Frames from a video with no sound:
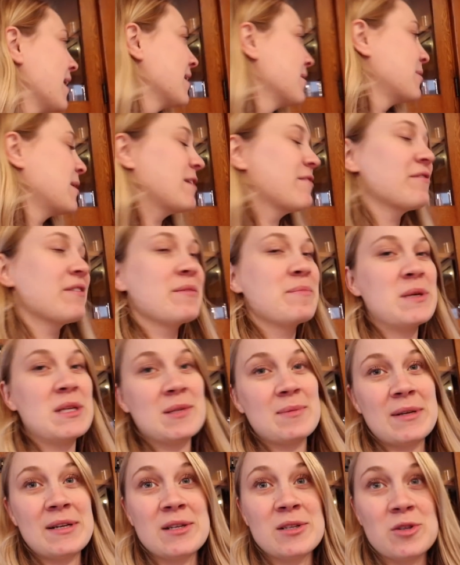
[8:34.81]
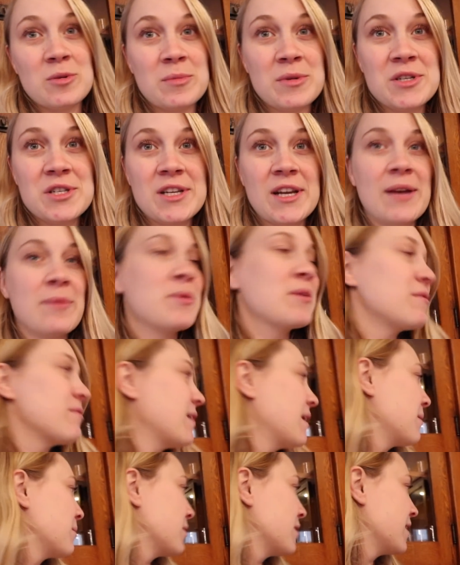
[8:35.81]
we've been spending so much time with
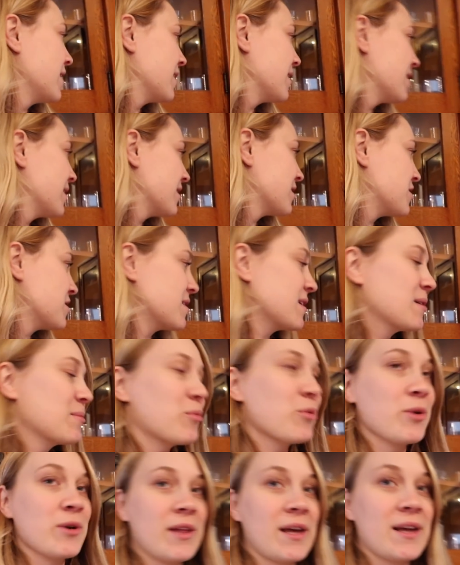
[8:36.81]
family. She's gonna pour